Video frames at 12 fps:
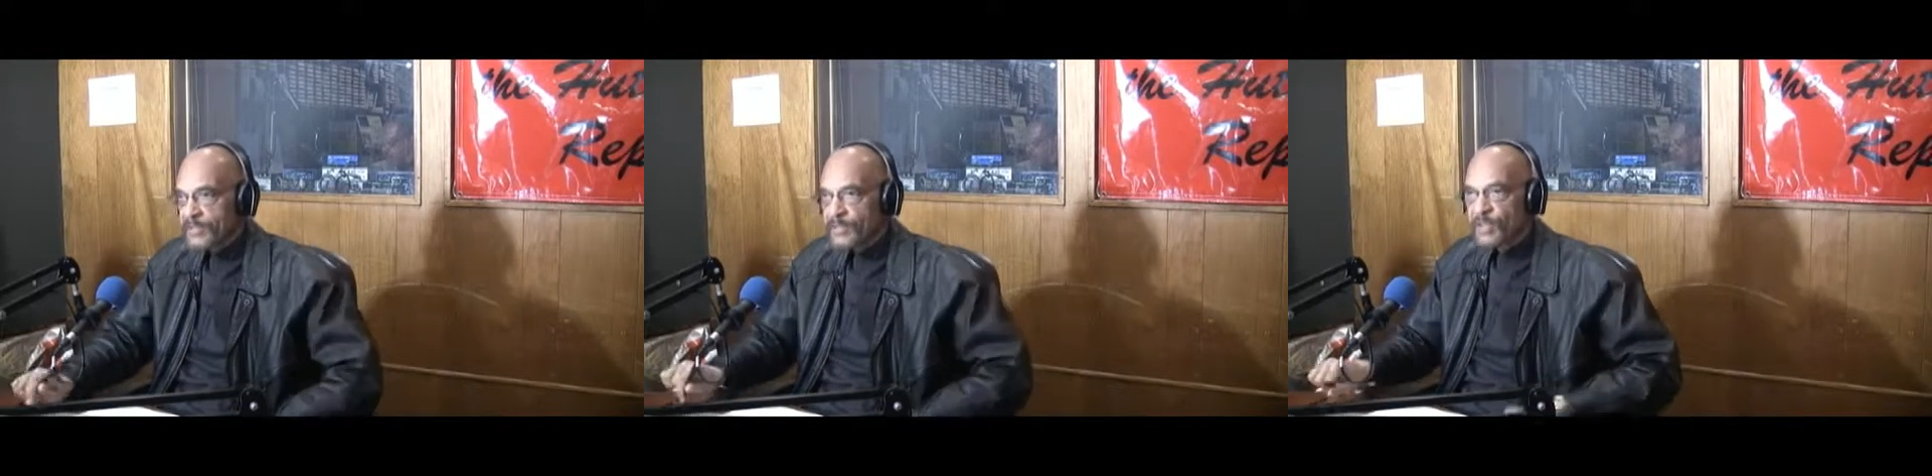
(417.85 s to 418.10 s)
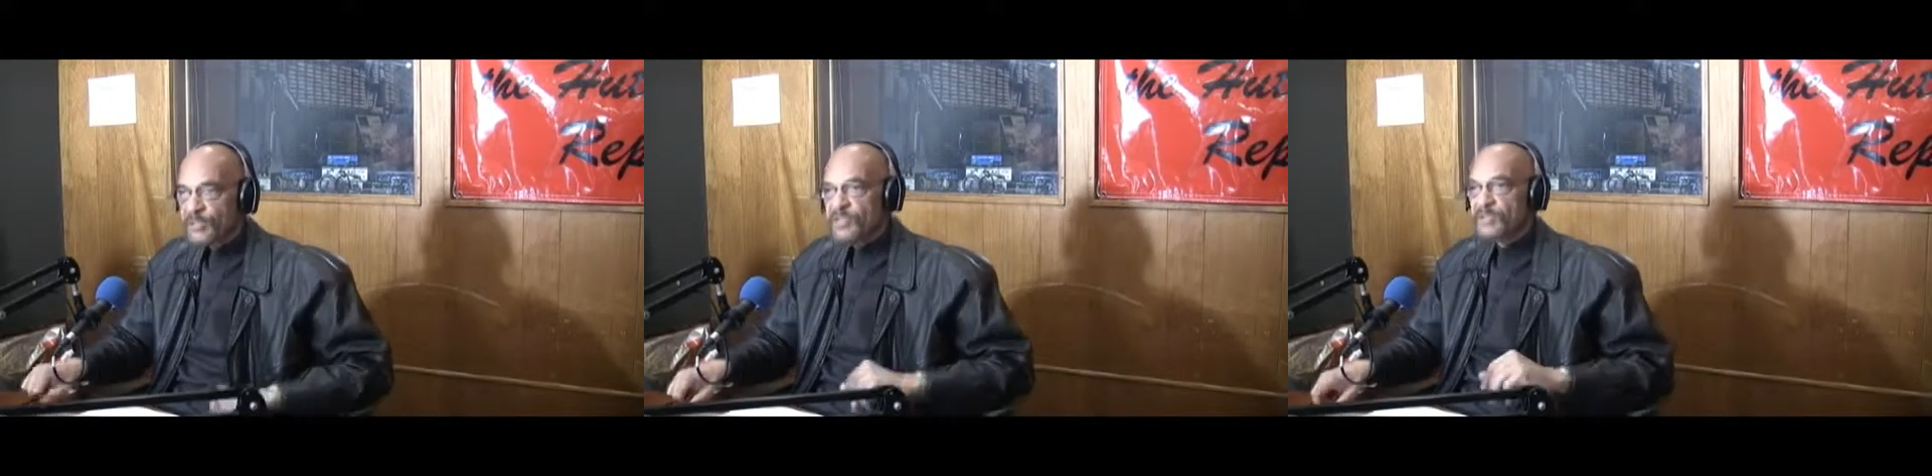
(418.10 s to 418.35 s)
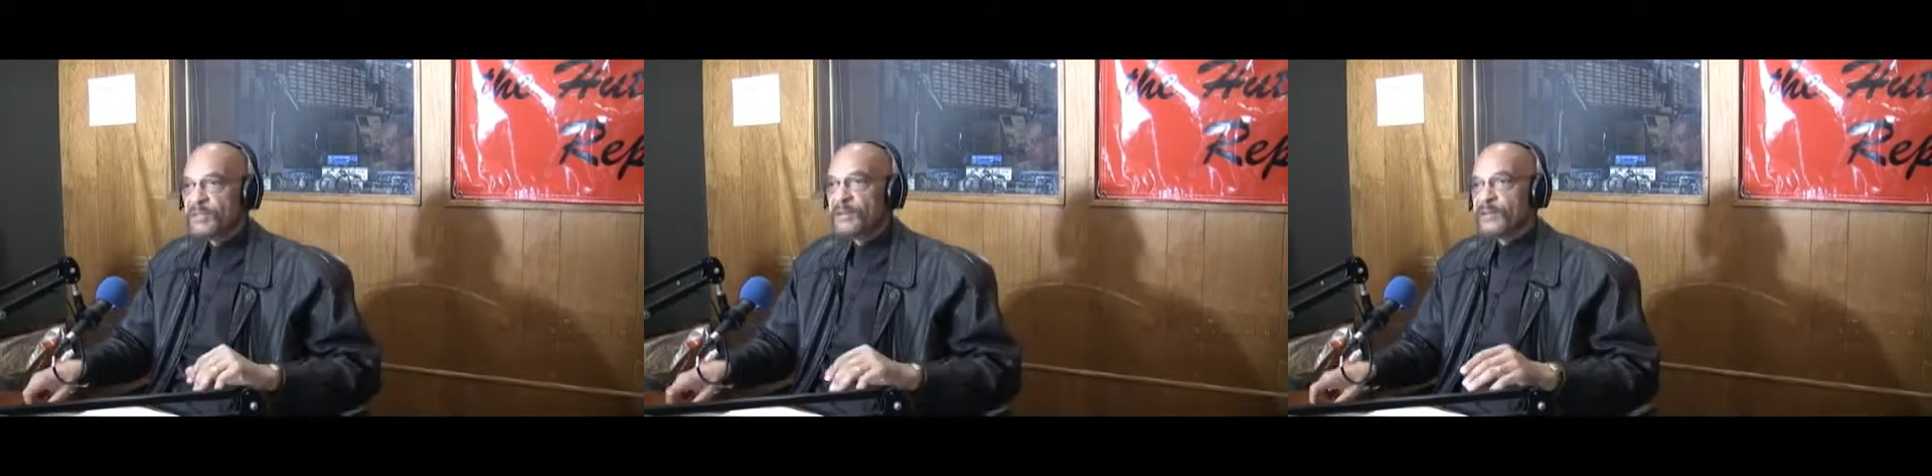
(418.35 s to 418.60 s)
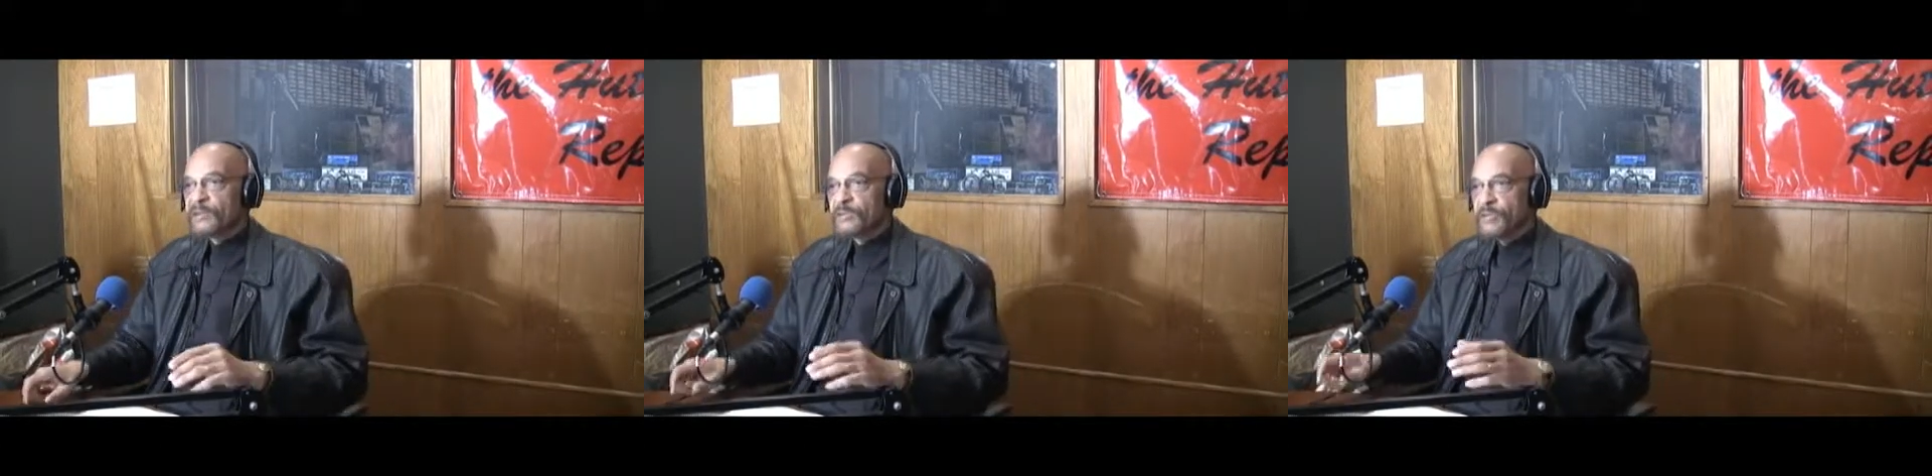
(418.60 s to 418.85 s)
You're listening to the
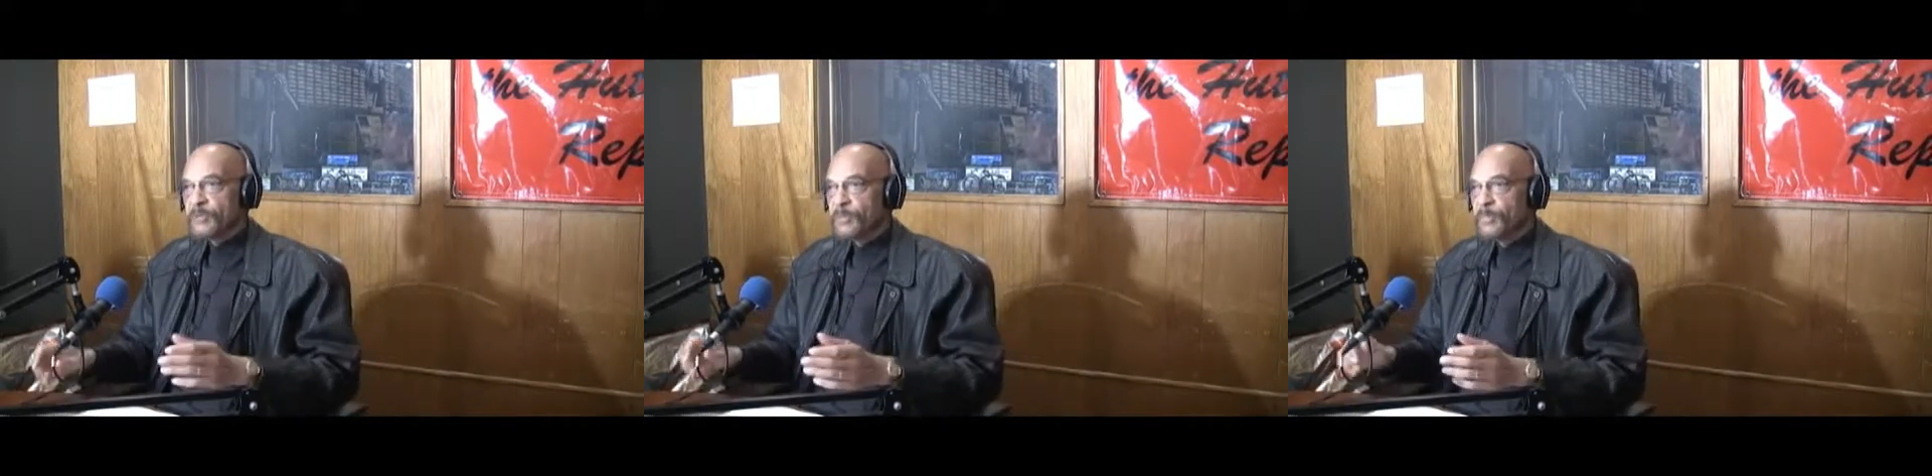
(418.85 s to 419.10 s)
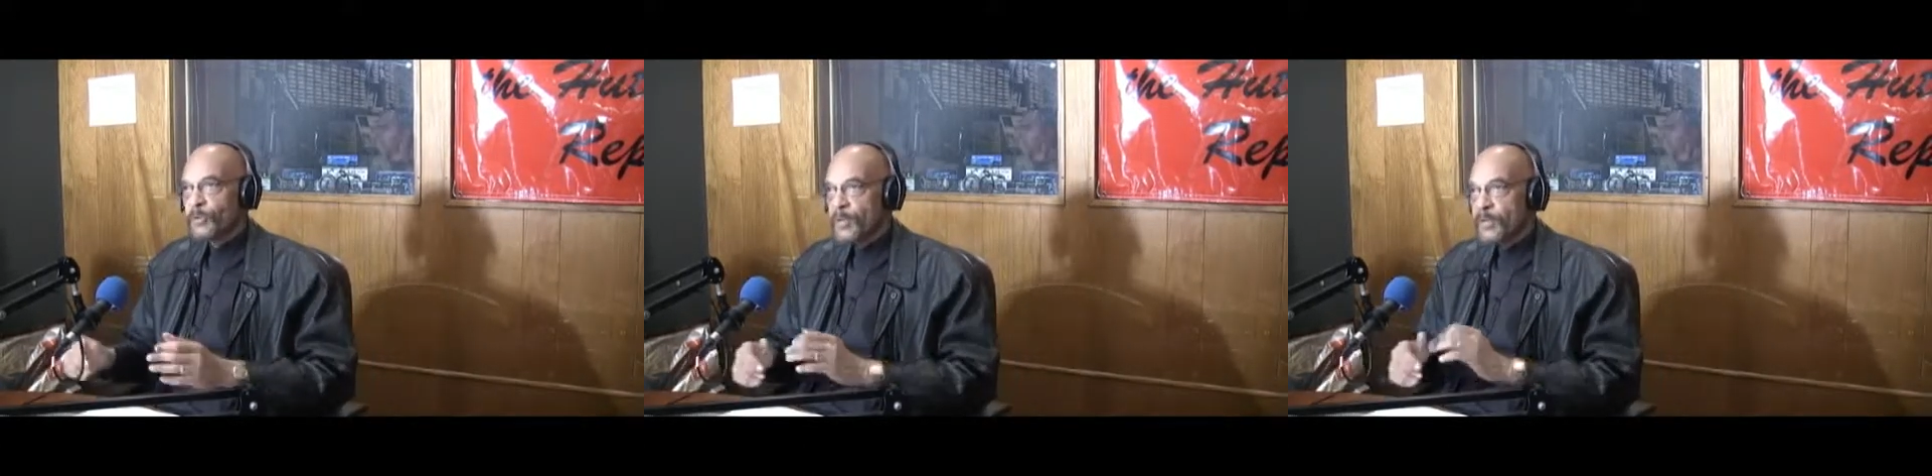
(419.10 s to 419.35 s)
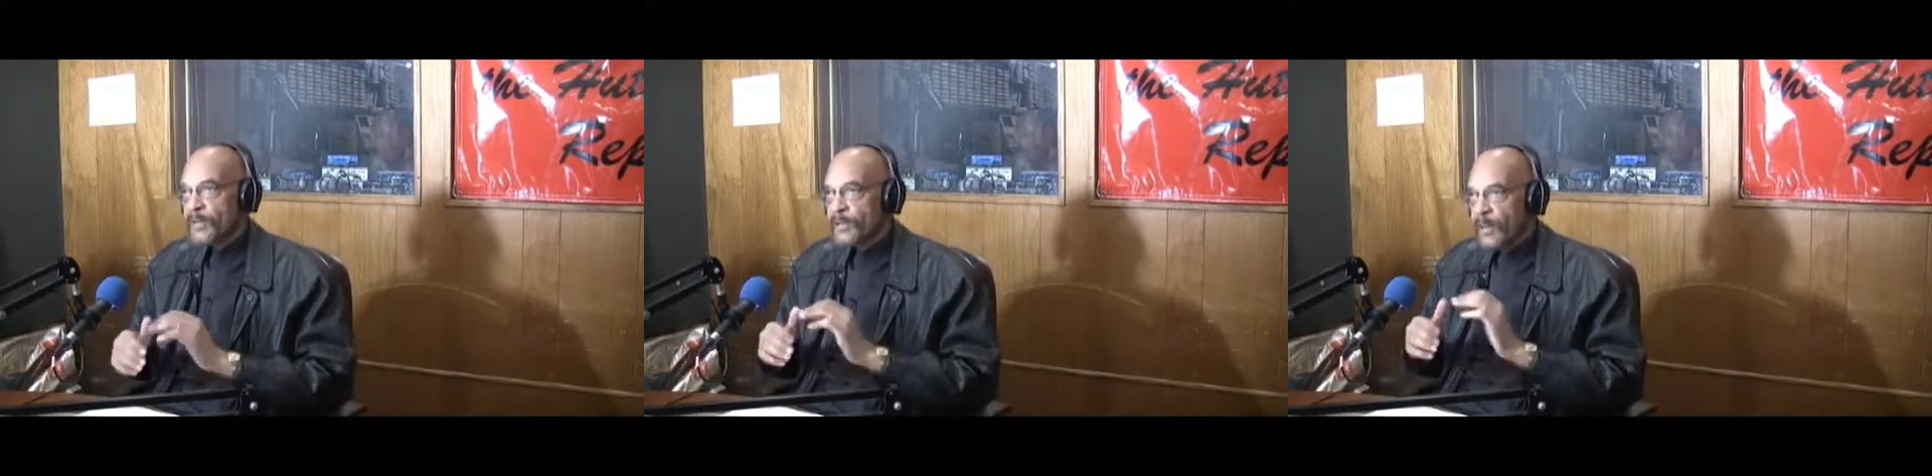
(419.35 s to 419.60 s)
Hutchinson Report.